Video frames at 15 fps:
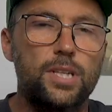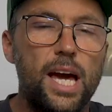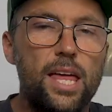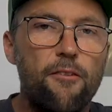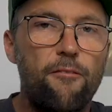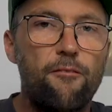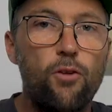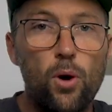
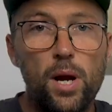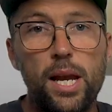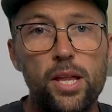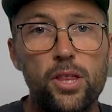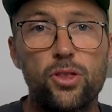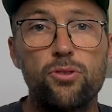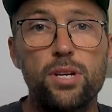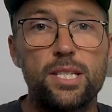Okay, the foiling
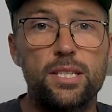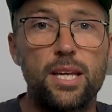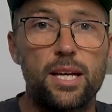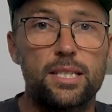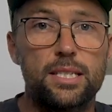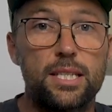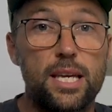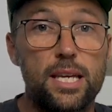
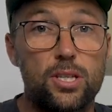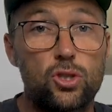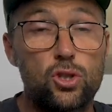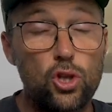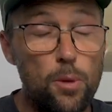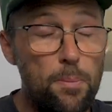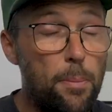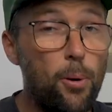360,
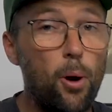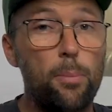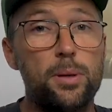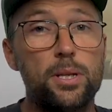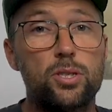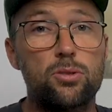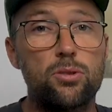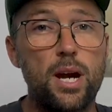super
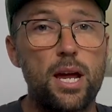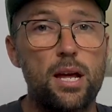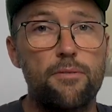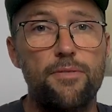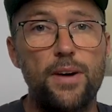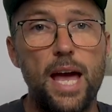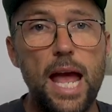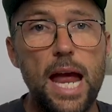popular trick for